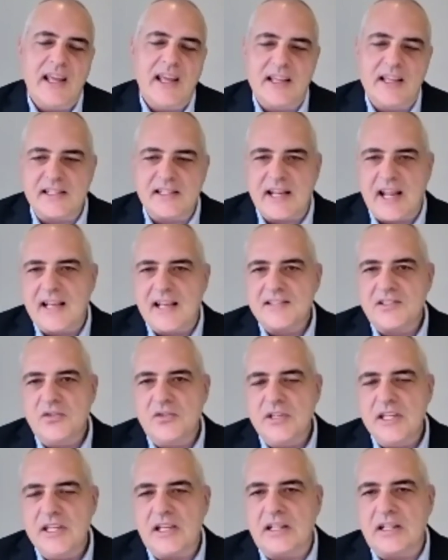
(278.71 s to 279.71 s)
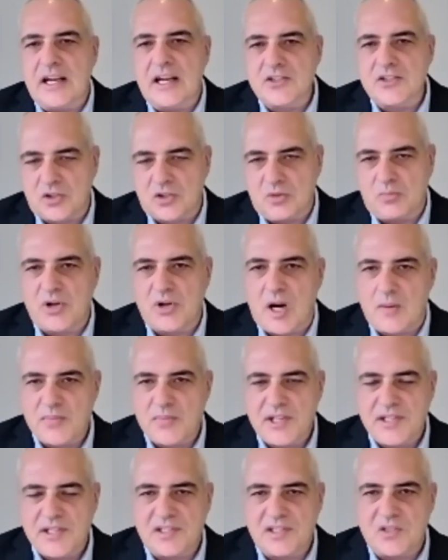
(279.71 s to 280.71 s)
is it has unique electrical
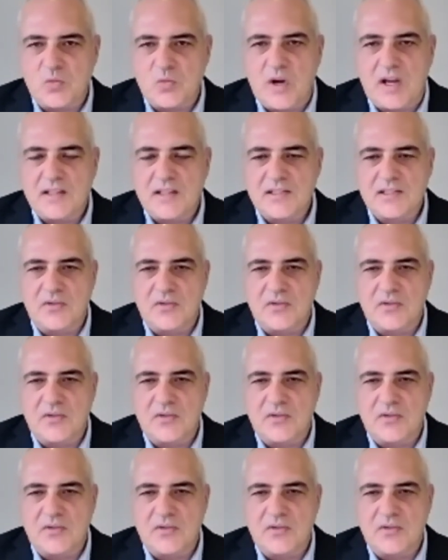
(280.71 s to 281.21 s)
properties as well.